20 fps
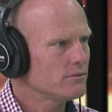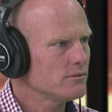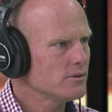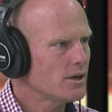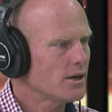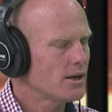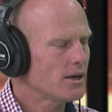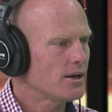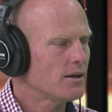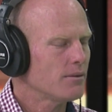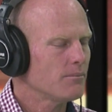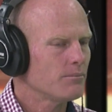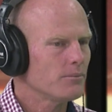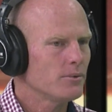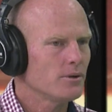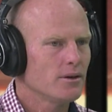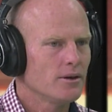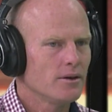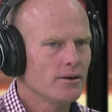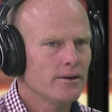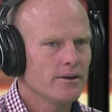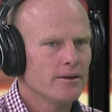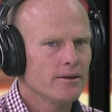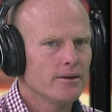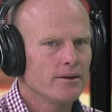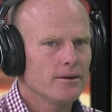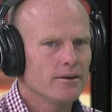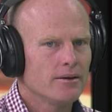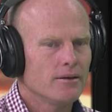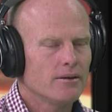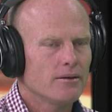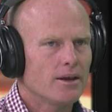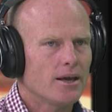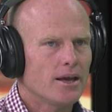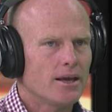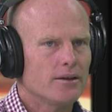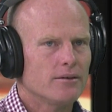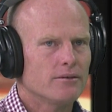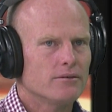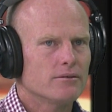
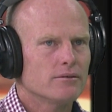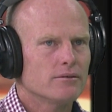and